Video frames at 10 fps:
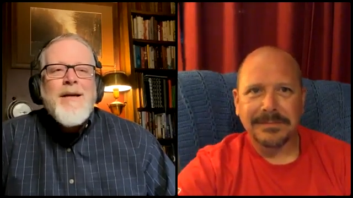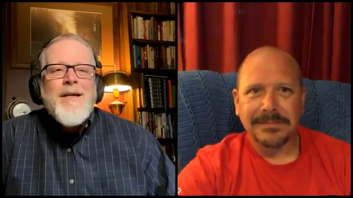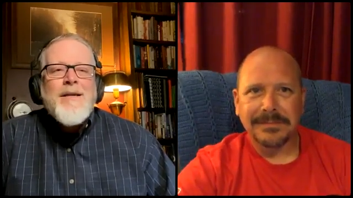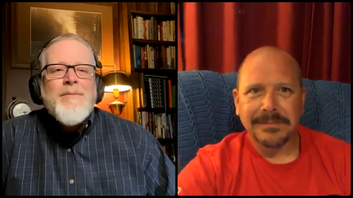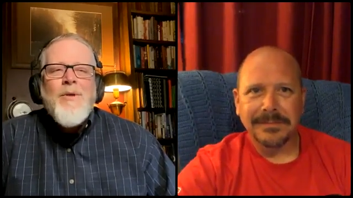
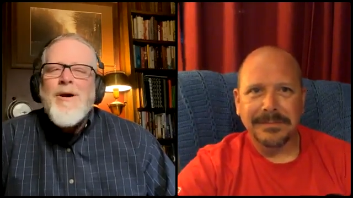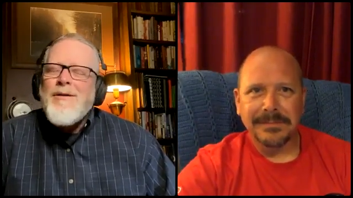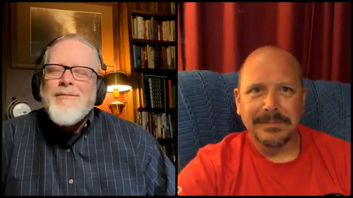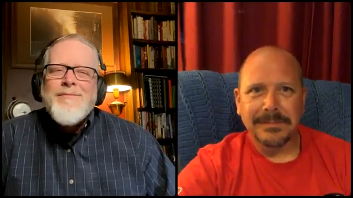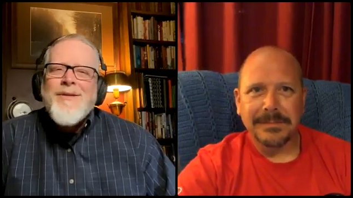Speaker 1: time.
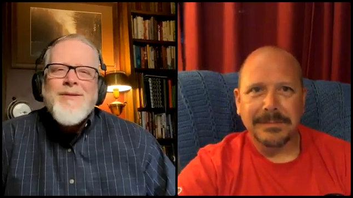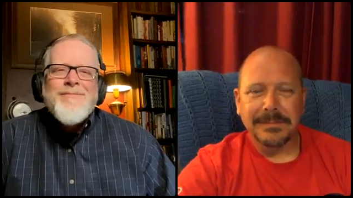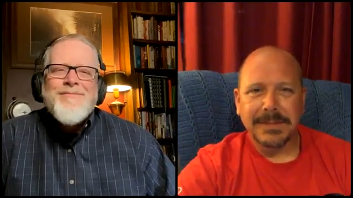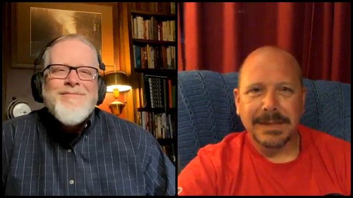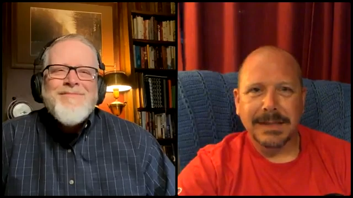Well,
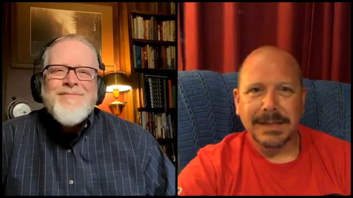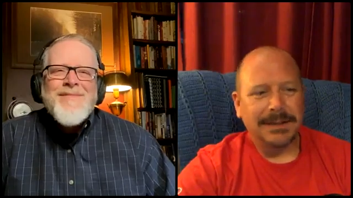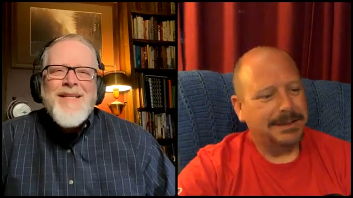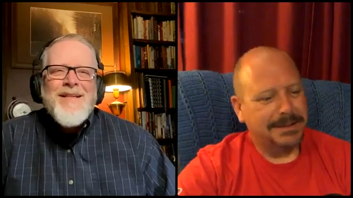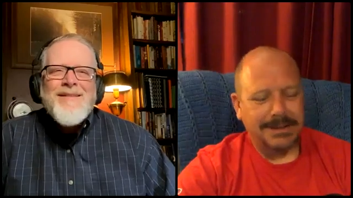no.
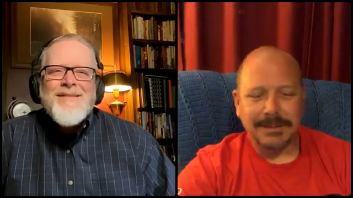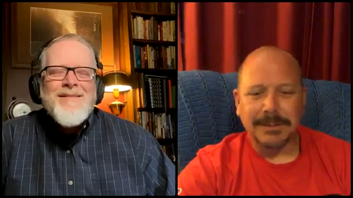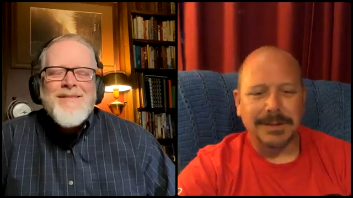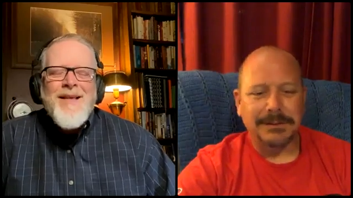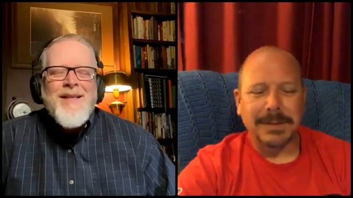
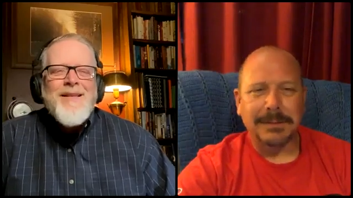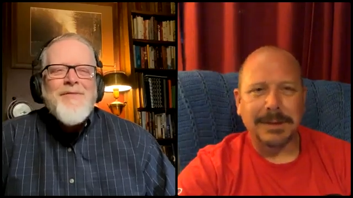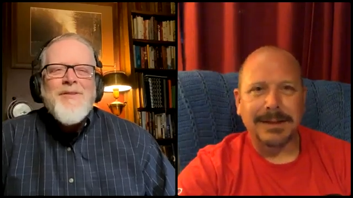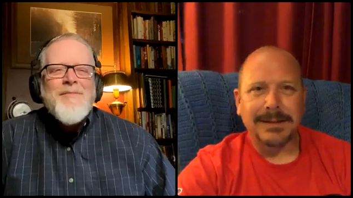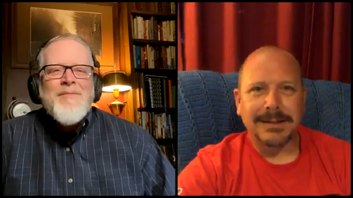Well, yeah,
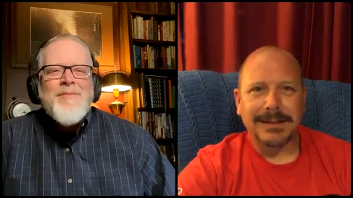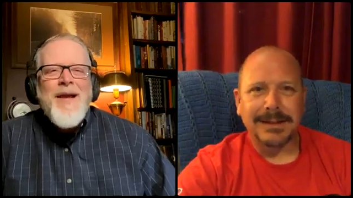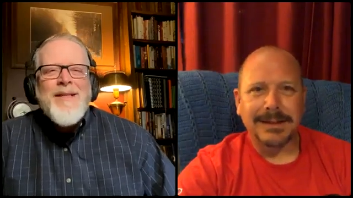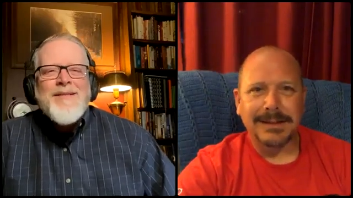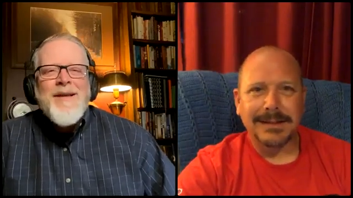different
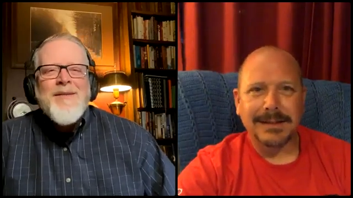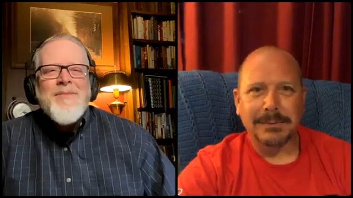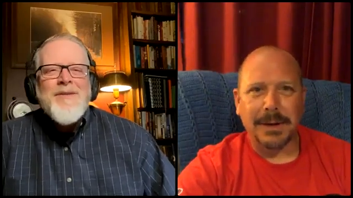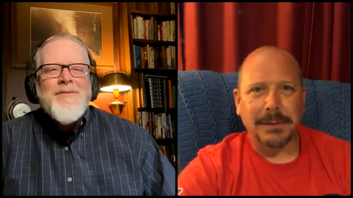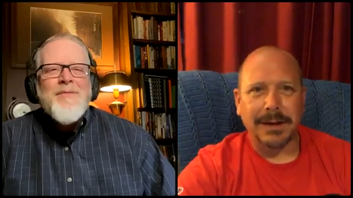bat,
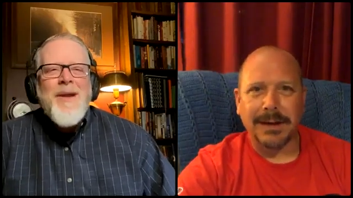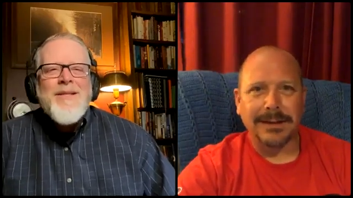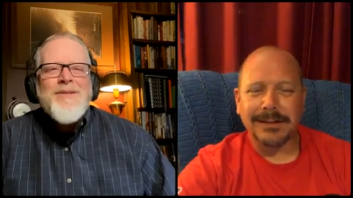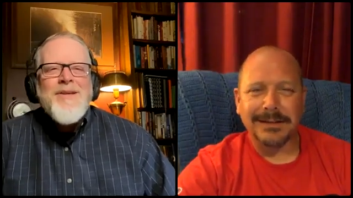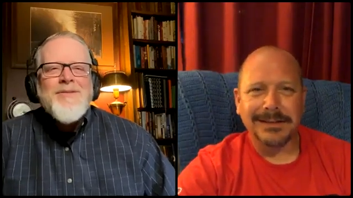Probably different not.
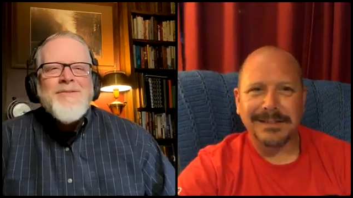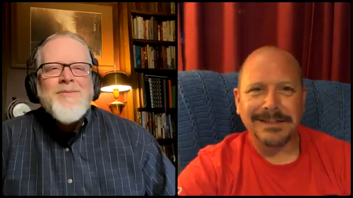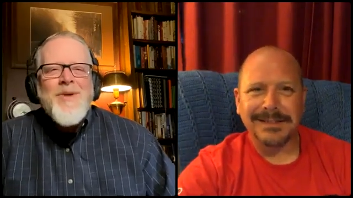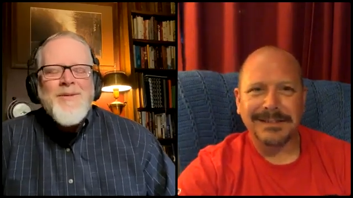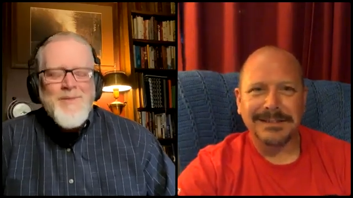bat channel.
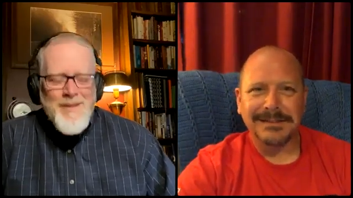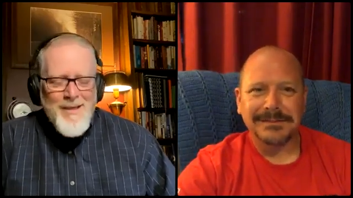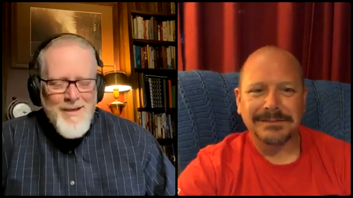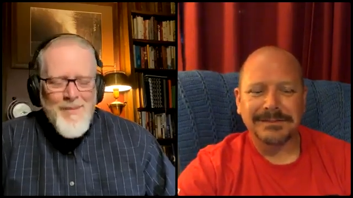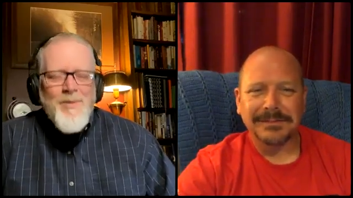Probably
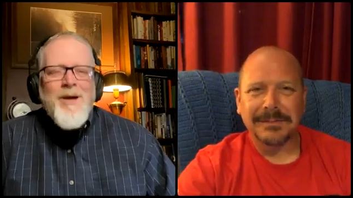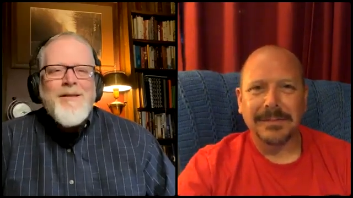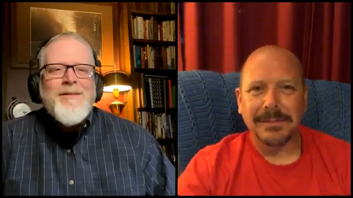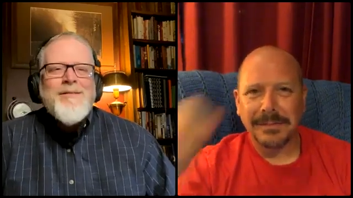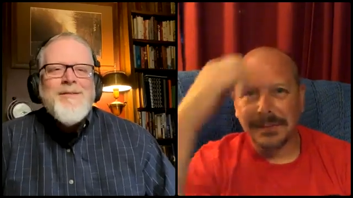
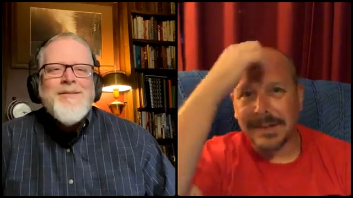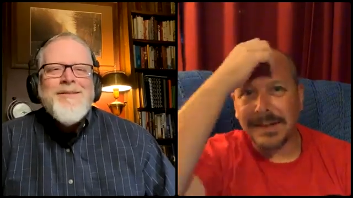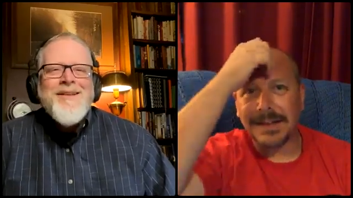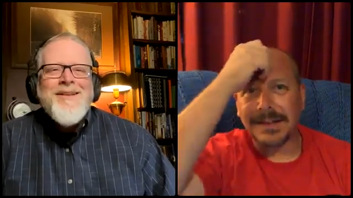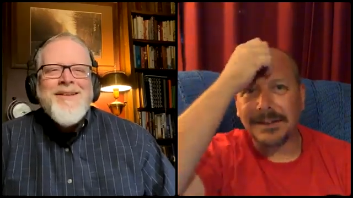
Speaker 2: we
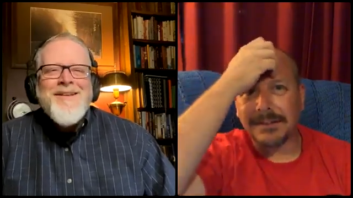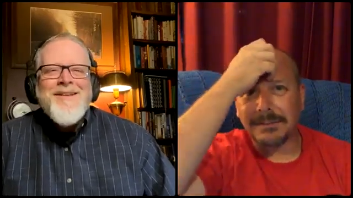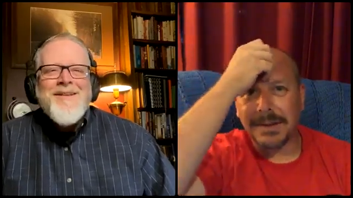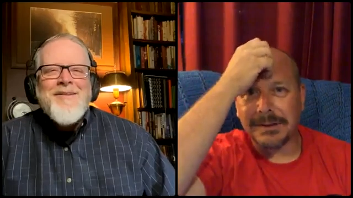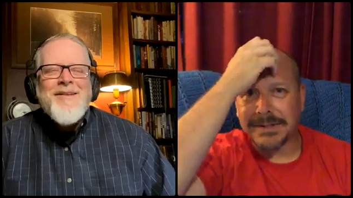need to get on
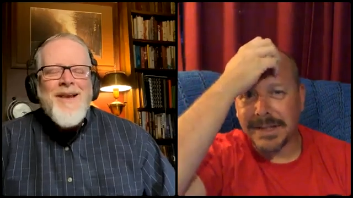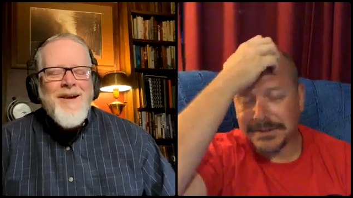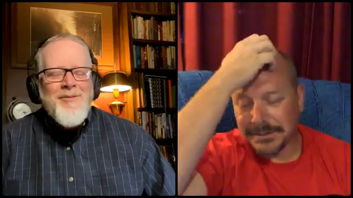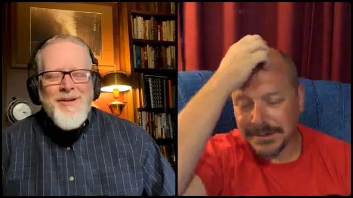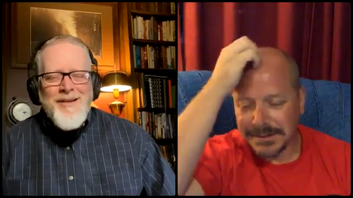a better.
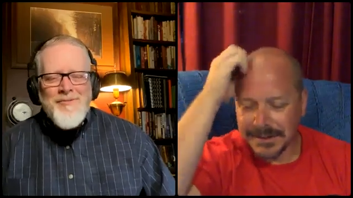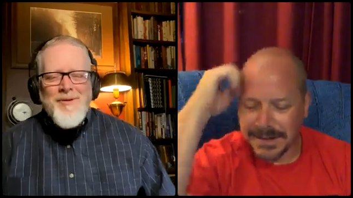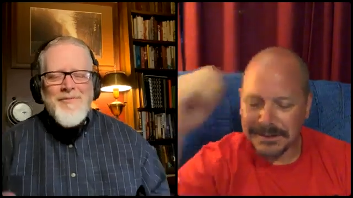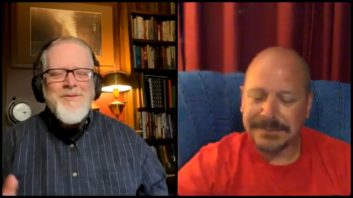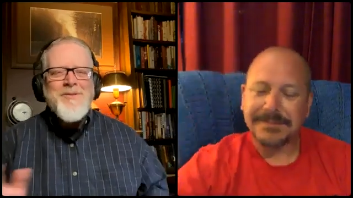Yeah,
Speaker 1: we
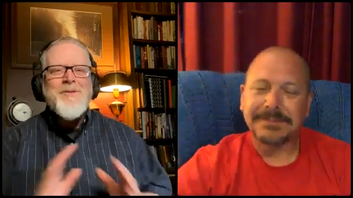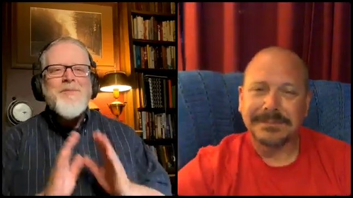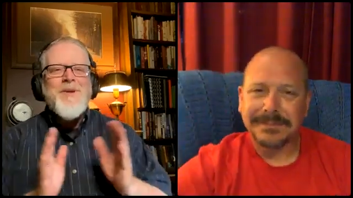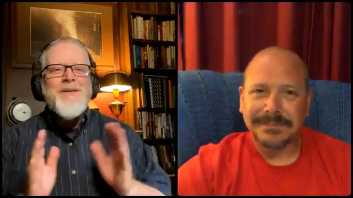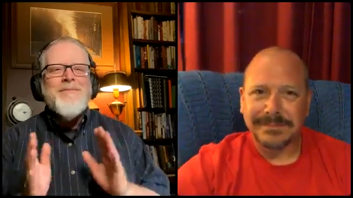we've
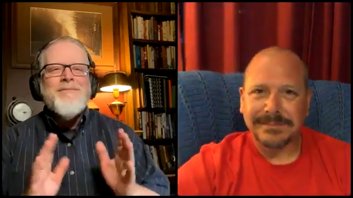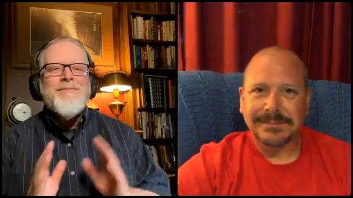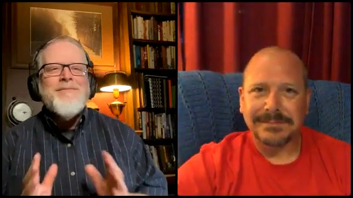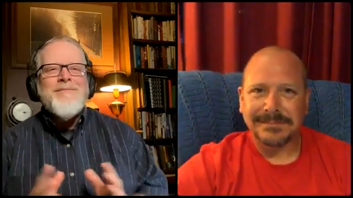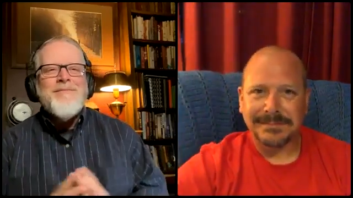sort of been
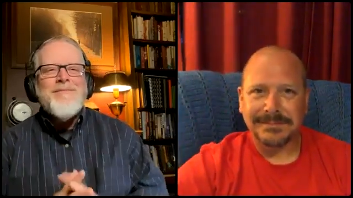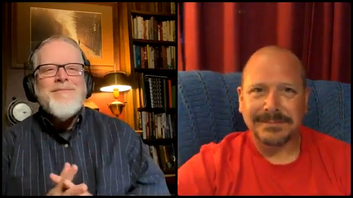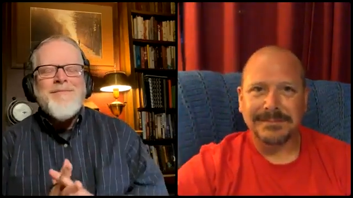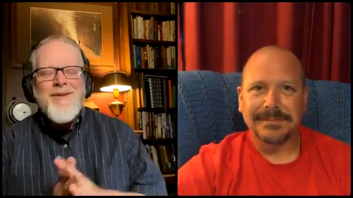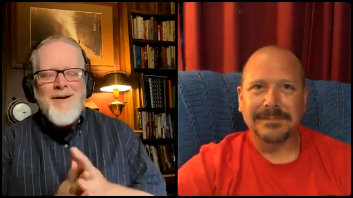
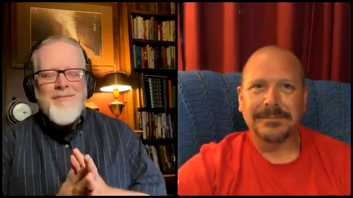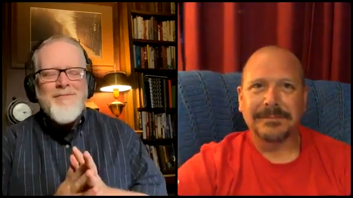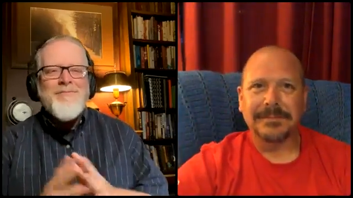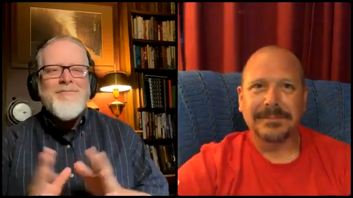off.